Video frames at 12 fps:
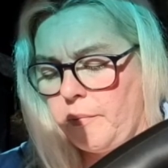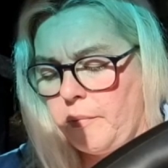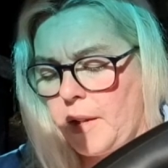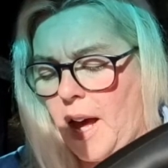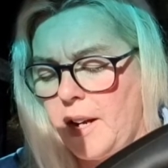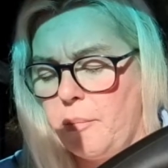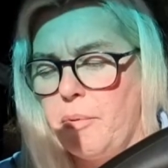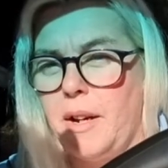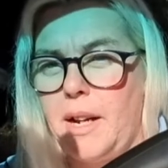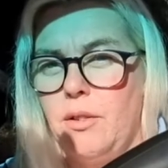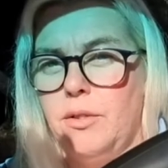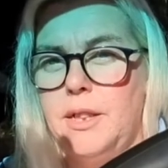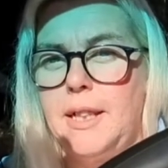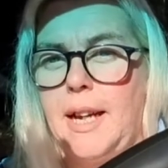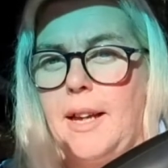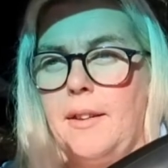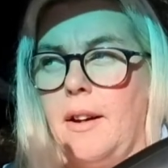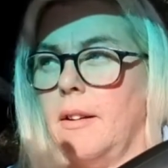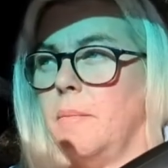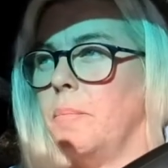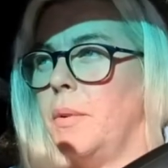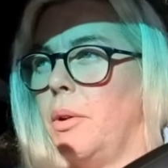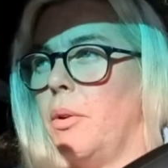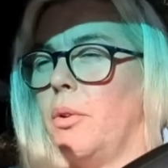How to bring it all together,
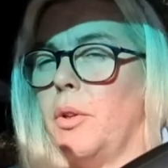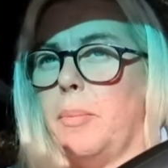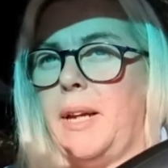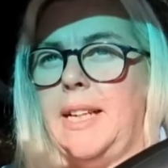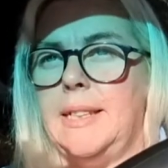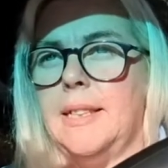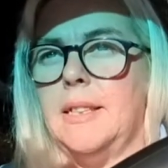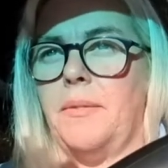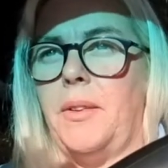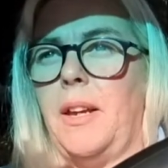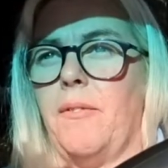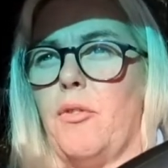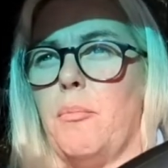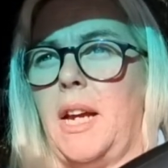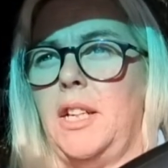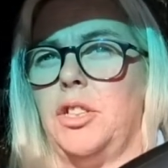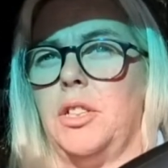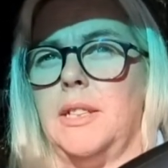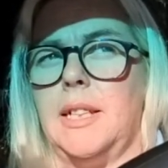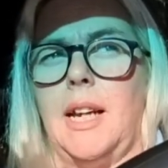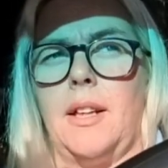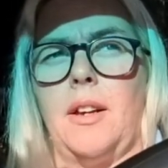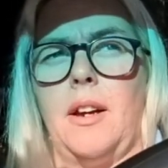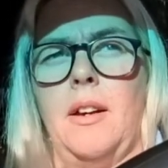you know, all the pieces of the information
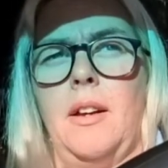together.